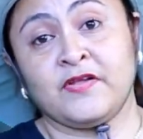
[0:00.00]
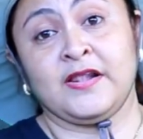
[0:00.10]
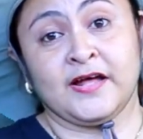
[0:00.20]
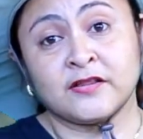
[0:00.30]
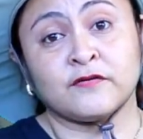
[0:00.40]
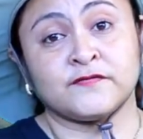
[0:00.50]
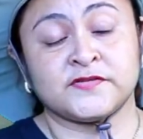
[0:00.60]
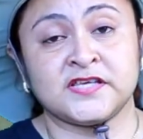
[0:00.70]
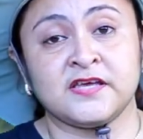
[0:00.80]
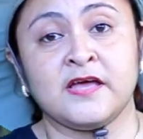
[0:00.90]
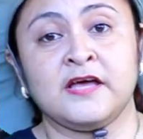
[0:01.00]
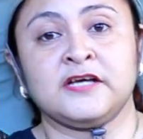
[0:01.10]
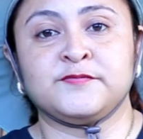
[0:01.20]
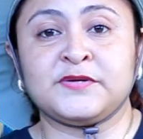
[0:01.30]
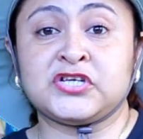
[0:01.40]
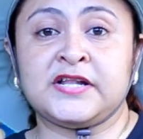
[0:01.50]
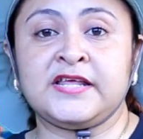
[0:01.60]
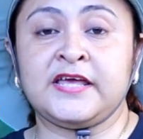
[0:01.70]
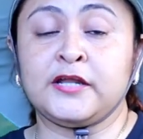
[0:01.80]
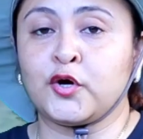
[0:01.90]
a lot of sea,
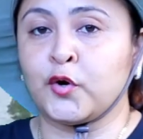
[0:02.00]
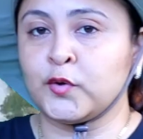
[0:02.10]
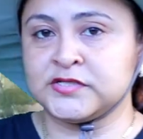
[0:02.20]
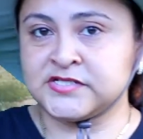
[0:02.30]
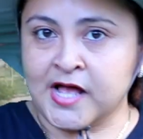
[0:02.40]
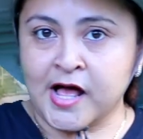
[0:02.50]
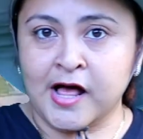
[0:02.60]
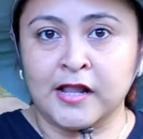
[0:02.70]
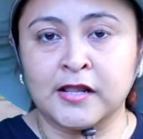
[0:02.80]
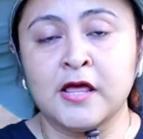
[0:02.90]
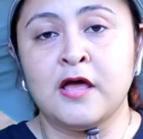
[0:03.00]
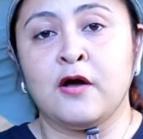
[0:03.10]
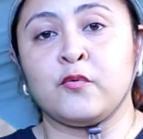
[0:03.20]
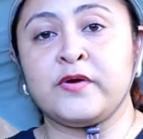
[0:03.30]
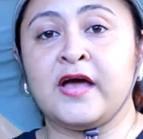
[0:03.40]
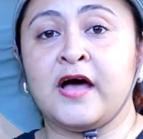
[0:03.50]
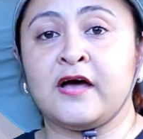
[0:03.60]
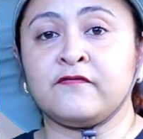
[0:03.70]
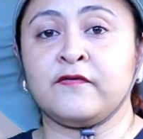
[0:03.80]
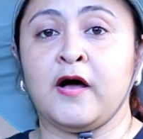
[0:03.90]
especially in Corozal. We
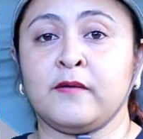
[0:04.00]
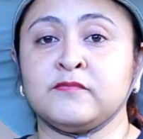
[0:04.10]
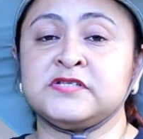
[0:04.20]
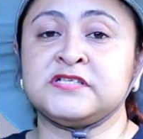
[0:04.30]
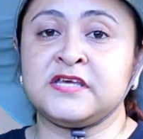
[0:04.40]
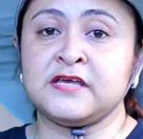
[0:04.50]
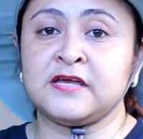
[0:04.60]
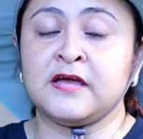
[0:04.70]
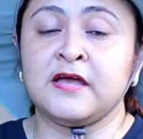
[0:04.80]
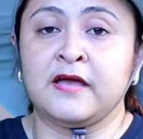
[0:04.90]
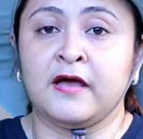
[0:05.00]
have sea